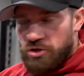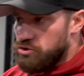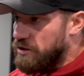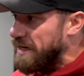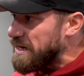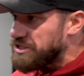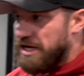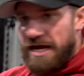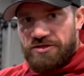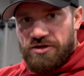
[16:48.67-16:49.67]
You can
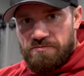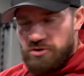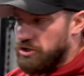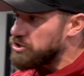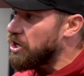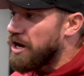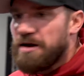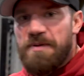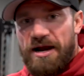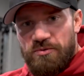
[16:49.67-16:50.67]
educate them. You can talk
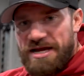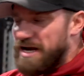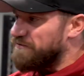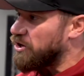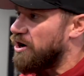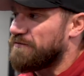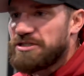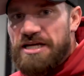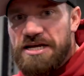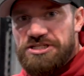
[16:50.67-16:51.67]
about it. We can have a
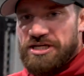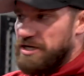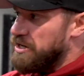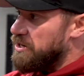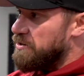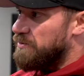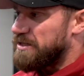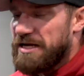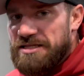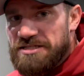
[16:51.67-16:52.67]
conversation,
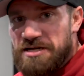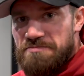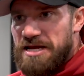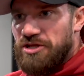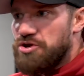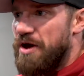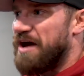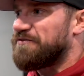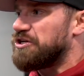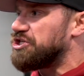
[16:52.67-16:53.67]
but that doesn't mean that you
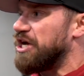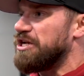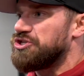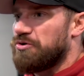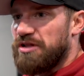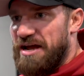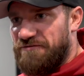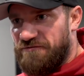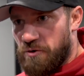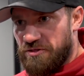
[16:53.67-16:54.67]
have to change your
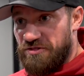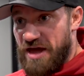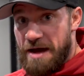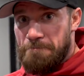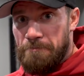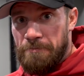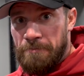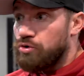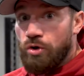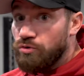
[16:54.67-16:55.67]
life for them.
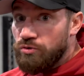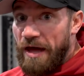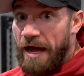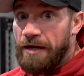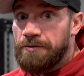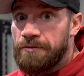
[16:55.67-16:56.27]
Don't do that.